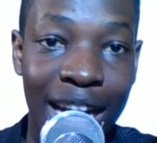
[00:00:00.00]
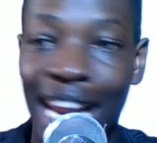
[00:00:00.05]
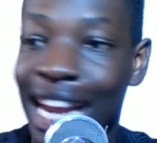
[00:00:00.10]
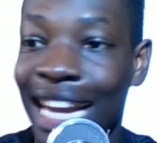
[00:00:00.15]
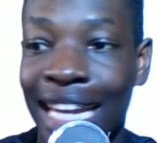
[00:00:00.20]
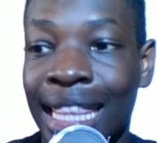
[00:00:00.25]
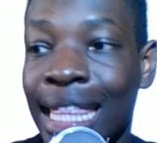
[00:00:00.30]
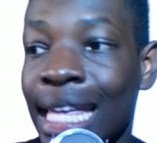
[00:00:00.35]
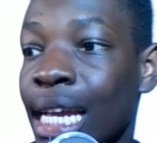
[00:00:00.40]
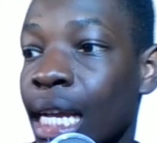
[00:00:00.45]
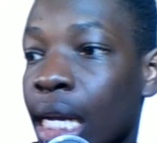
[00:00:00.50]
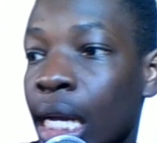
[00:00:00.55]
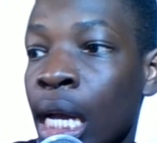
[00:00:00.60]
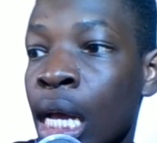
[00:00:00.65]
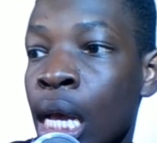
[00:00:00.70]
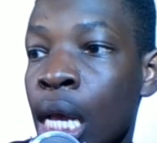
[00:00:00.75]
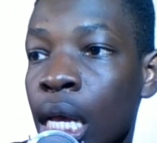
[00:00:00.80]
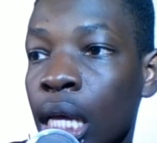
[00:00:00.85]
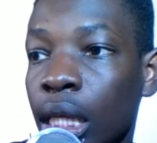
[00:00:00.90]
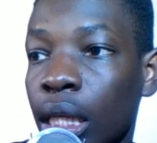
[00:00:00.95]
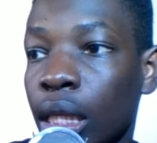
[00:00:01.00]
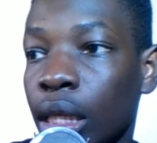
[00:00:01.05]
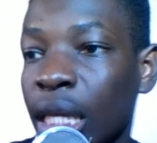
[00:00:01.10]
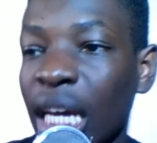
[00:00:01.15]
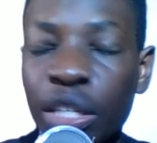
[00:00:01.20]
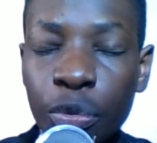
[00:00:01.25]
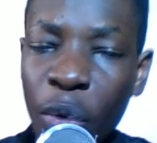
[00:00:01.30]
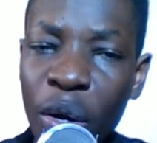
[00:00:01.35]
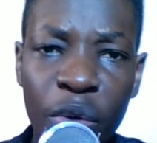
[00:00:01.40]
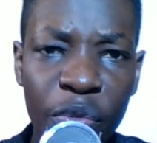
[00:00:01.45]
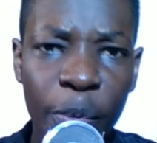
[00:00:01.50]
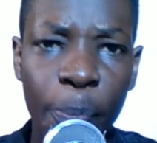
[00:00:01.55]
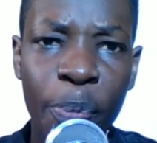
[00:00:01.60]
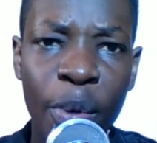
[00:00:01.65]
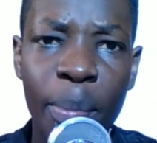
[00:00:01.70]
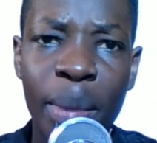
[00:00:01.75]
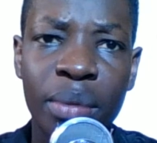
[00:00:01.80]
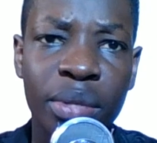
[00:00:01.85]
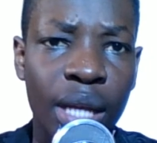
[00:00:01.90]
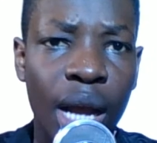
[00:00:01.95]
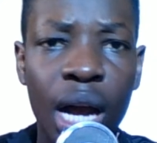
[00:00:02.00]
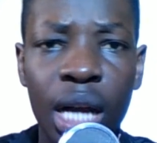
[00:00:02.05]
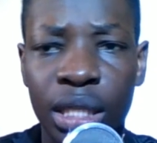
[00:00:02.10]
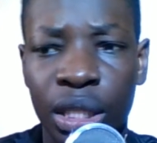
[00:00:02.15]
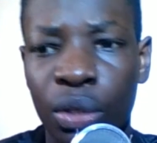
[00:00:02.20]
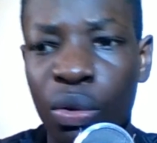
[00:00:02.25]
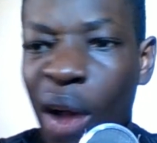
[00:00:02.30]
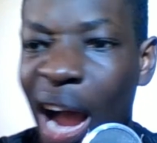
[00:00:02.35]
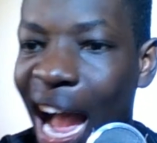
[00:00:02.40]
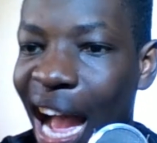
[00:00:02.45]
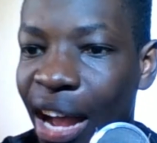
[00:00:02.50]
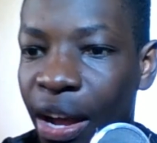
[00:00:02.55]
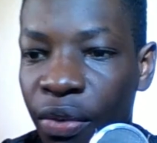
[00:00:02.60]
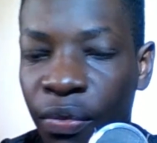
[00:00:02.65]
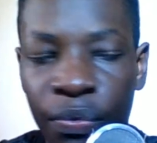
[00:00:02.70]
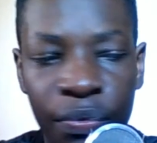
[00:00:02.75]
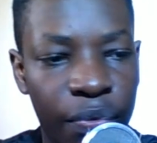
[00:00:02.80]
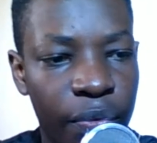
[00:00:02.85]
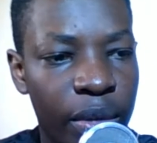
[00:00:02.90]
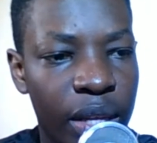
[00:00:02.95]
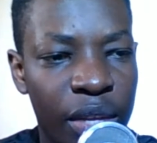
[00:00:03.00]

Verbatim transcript: And I think that's one of the problems that Arsenal have.